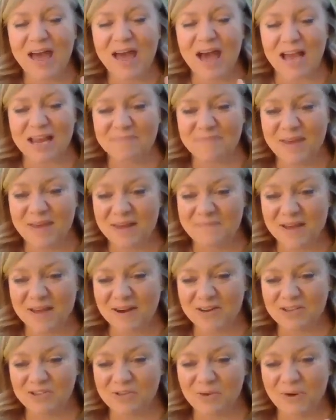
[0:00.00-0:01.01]
I can make
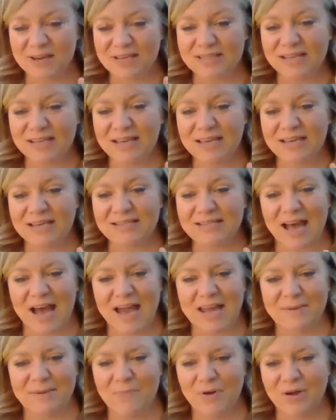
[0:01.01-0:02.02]
better choices.
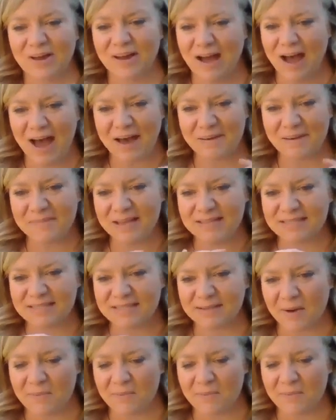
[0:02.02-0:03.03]
I can put comments
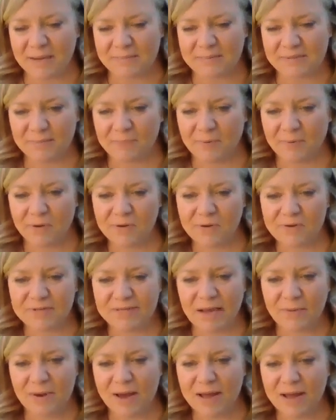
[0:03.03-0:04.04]
about what types of produce
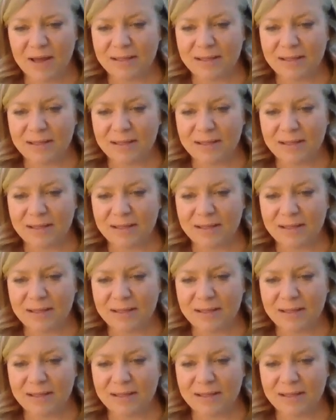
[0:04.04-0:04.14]
I want.